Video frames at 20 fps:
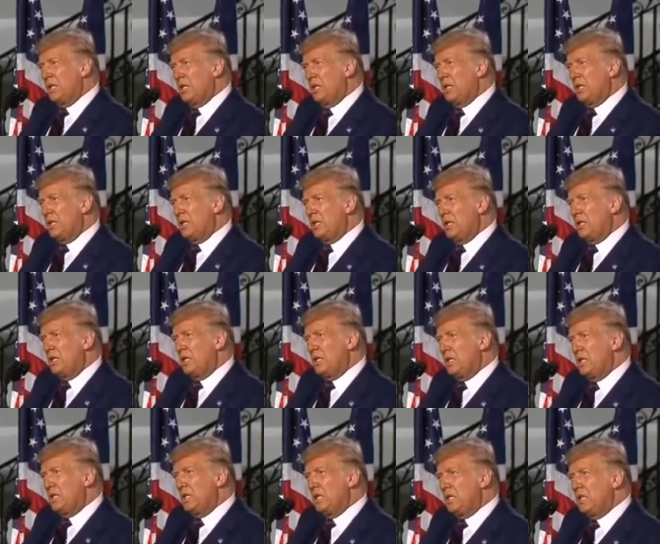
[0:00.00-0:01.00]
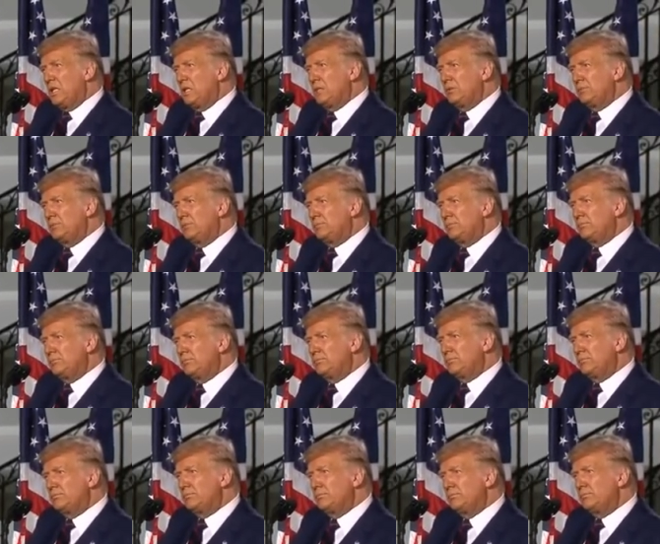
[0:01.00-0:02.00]

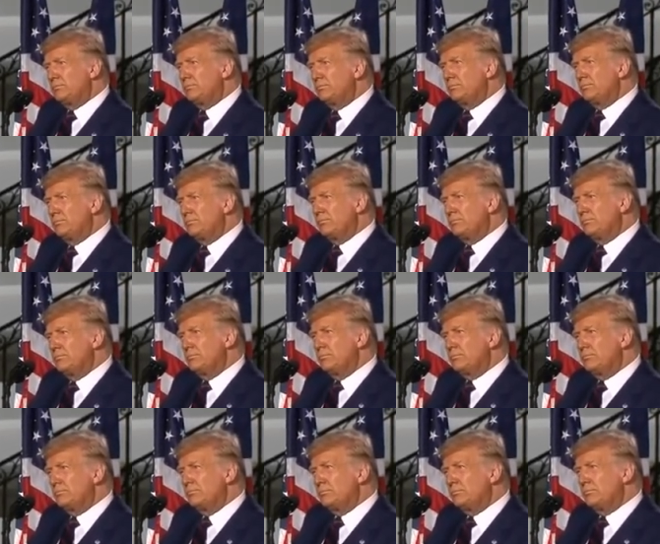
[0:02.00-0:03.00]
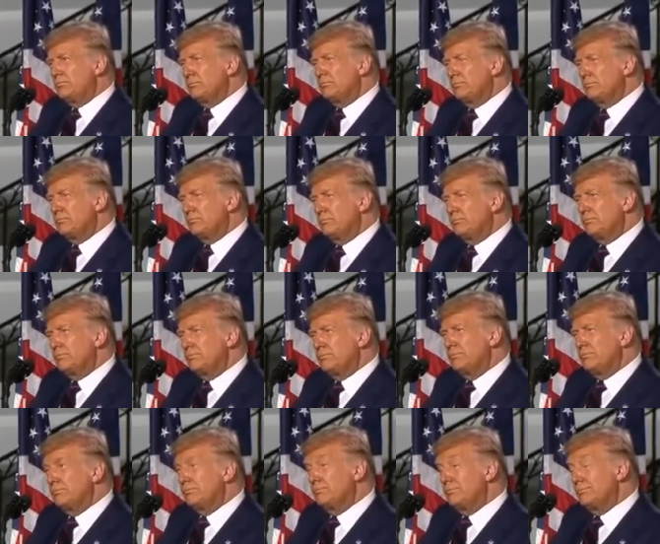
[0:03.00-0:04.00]

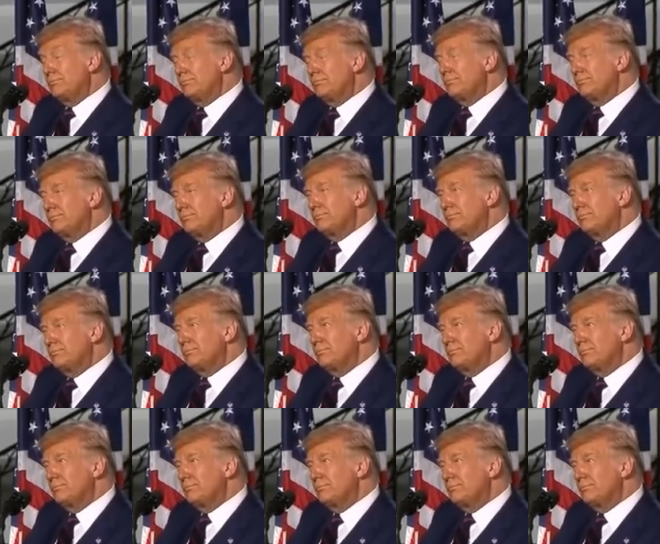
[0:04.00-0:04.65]
Nobody speaks.